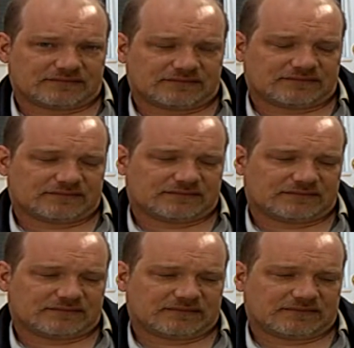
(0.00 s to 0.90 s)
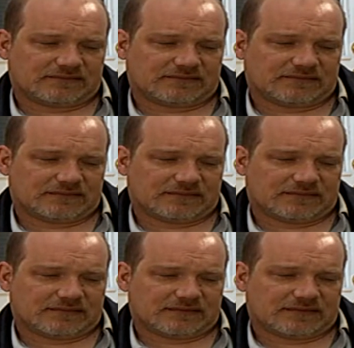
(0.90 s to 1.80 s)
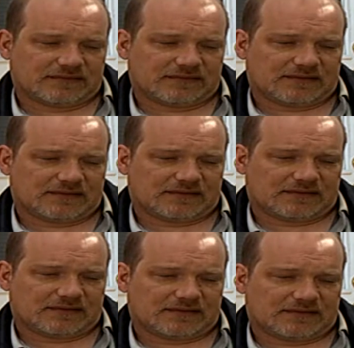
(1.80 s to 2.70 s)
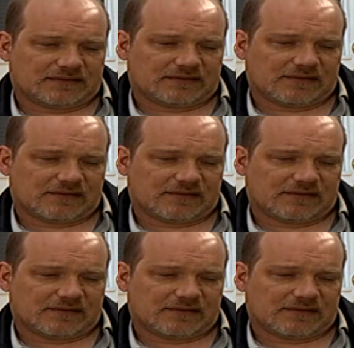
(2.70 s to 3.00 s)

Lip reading: (silence)